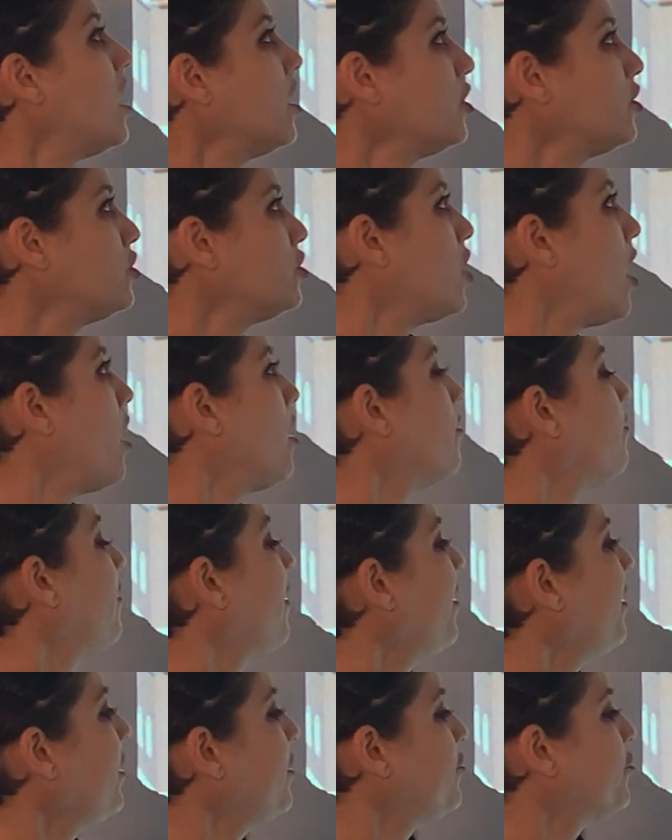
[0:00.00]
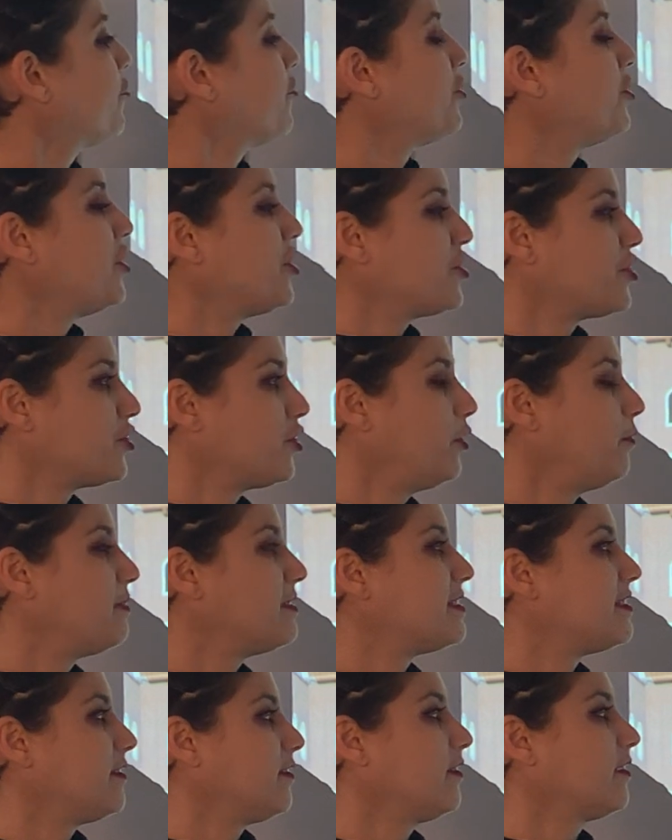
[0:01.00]
a, a very traditional
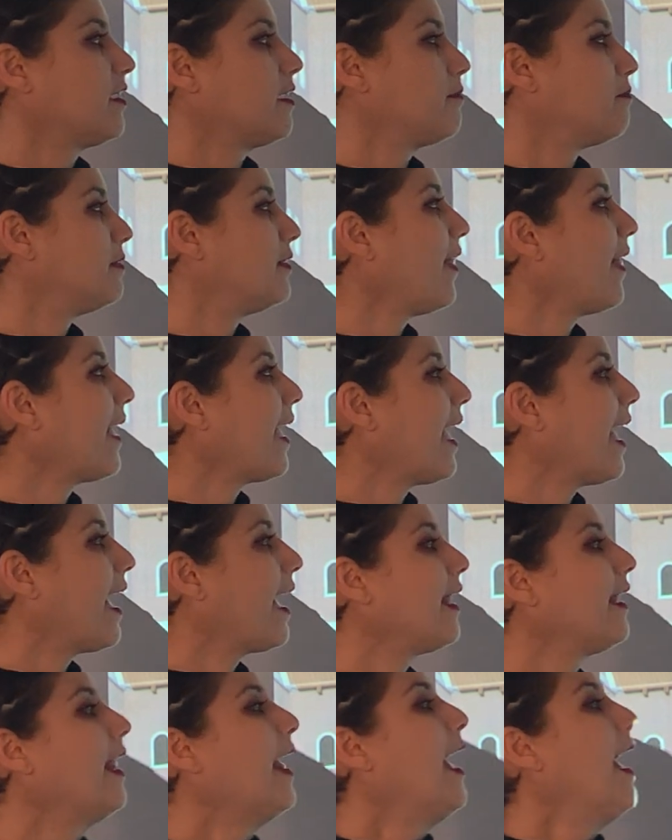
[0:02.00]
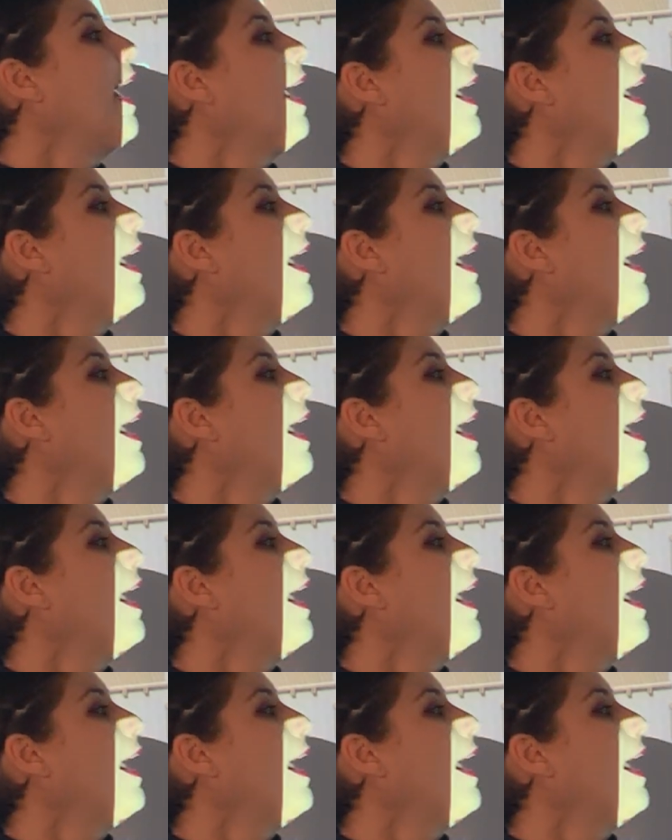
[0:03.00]
basilica plan.